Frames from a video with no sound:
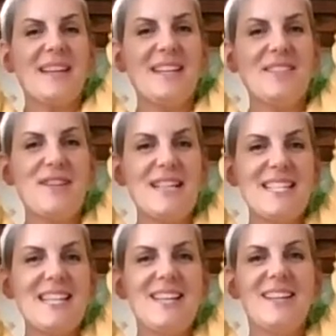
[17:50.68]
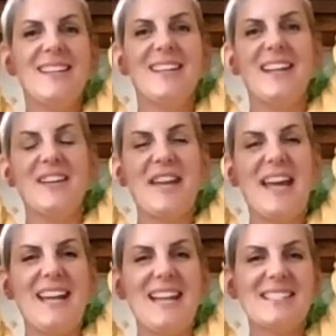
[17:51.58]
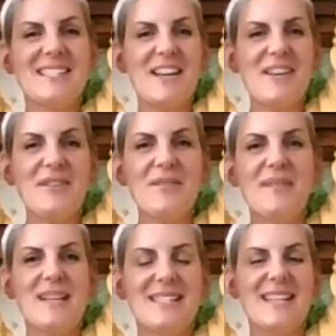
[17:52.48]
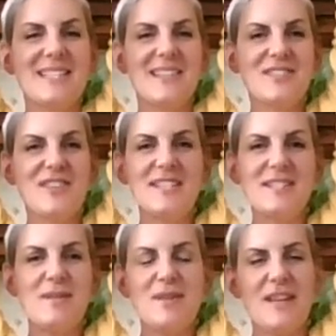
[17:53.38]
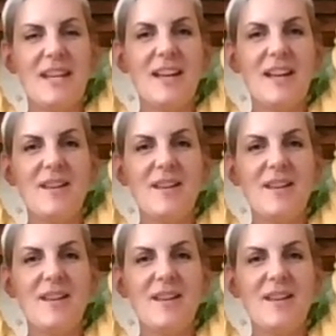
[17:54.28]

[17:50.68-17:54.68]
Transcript: Are you ready? Okay, let's go. Let's get our trains moving.